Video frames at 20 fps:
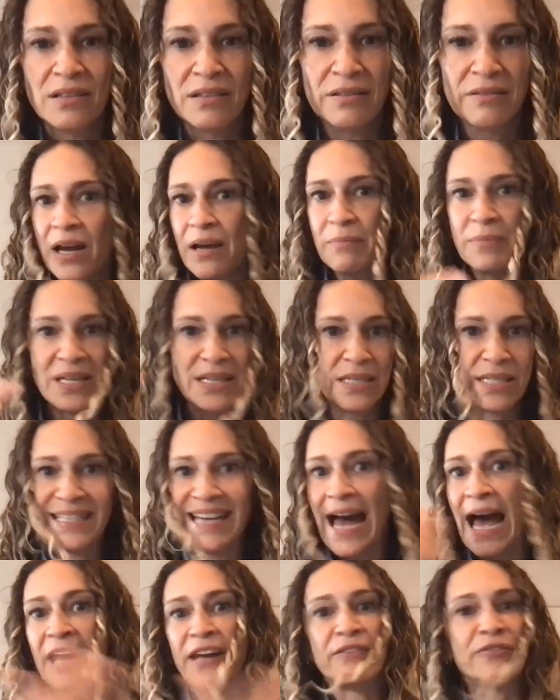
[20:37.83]
I am a
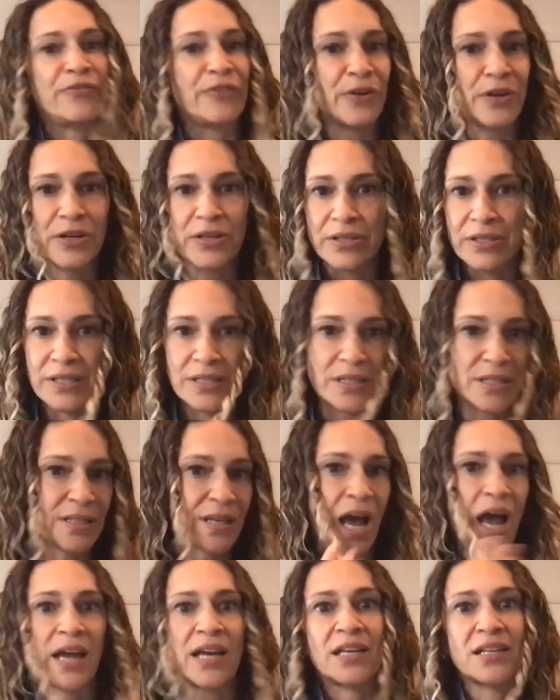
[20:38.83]
data first,
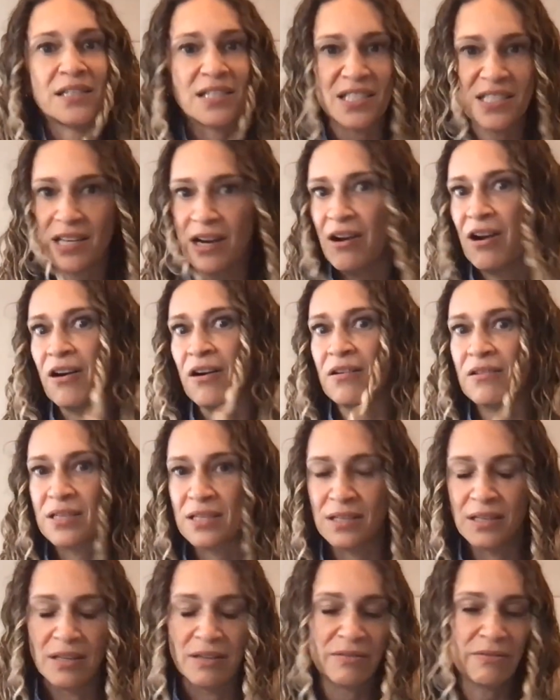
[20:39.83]
science to
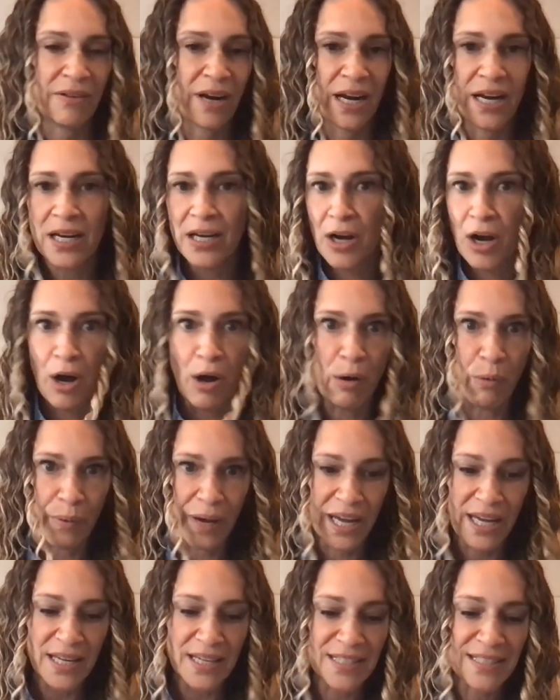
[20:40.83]
art, right?
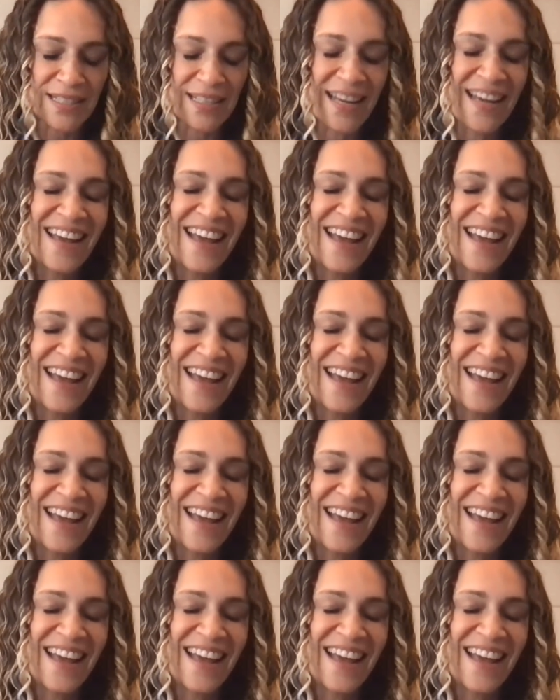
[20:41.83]
Always.